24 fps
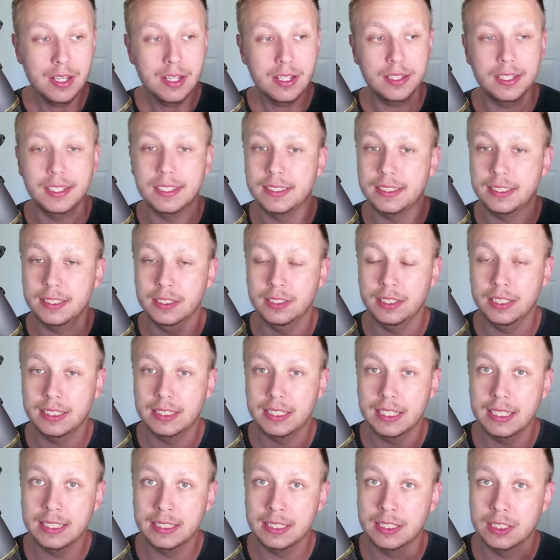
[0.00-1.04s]
This series
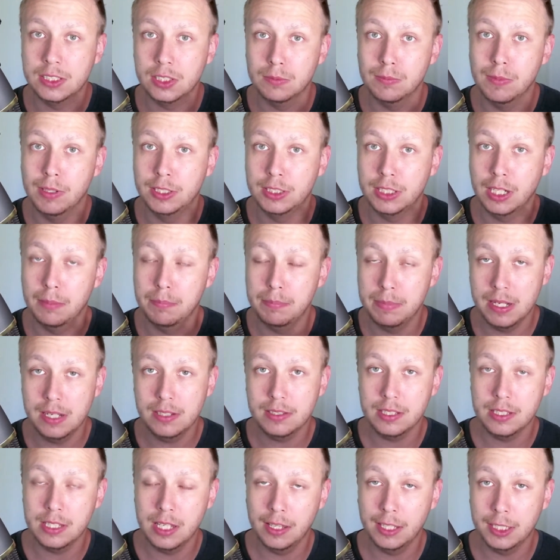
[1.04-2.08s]
isn't so much about
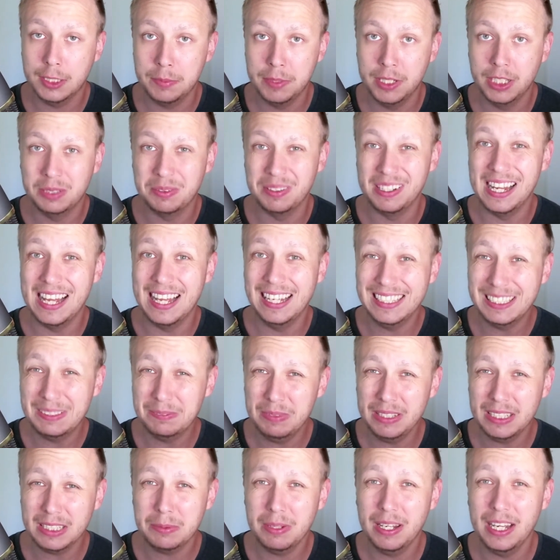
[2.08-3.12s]
the knowledge management
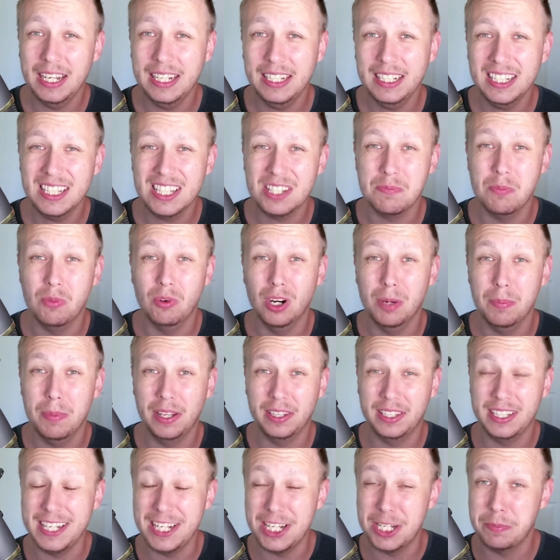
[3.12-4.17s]
aspect behind it, it's more
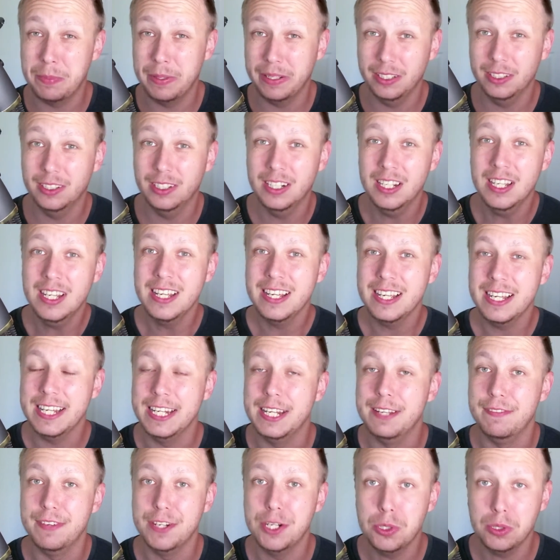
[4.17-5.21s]
about each pillar
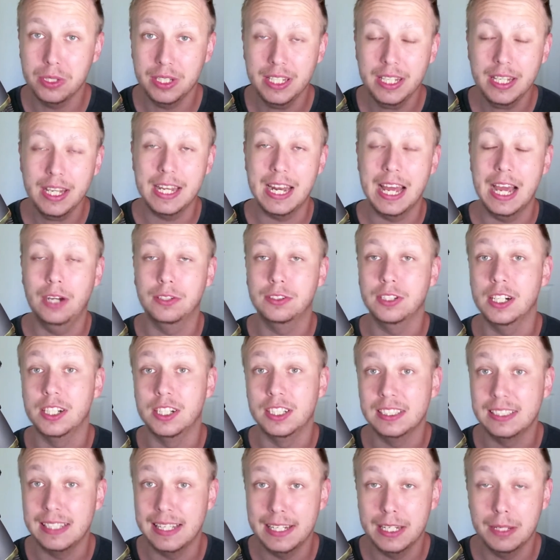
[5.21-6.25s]
individually and how to
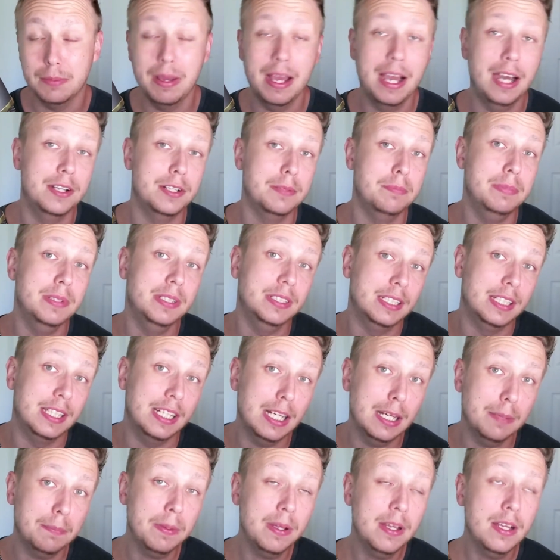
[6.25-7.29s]
understand them, how to build it
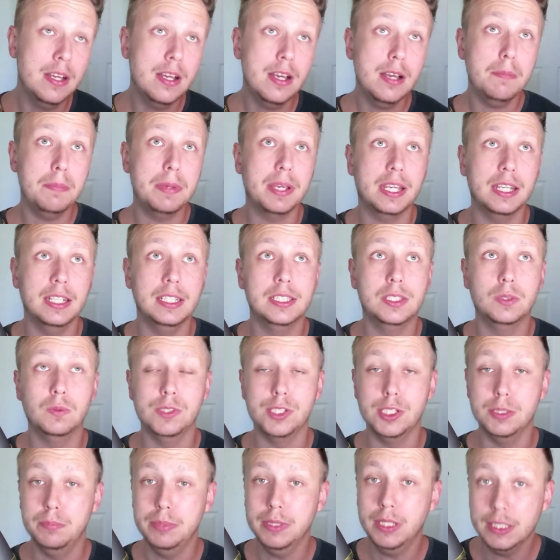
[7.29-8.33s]
up. Because when
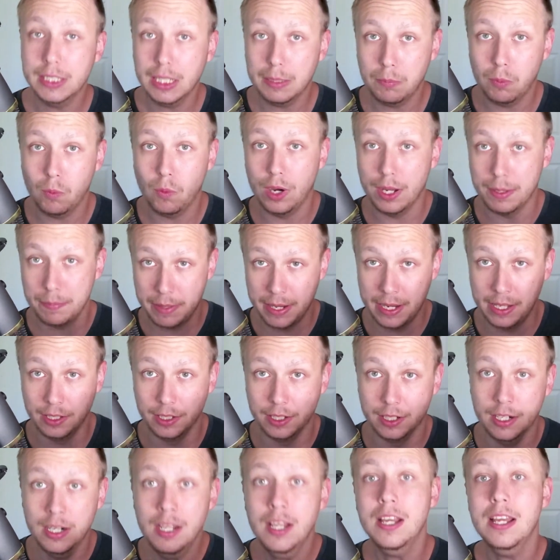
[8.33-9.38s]
you build up one
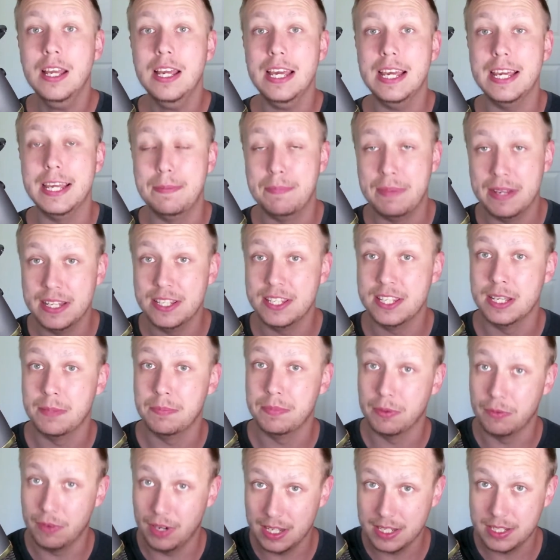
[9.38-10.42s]
pillar, it builds up
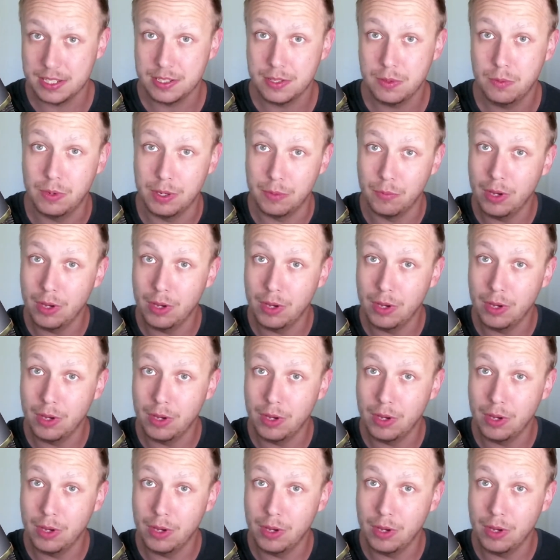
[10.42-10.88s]
the rest. When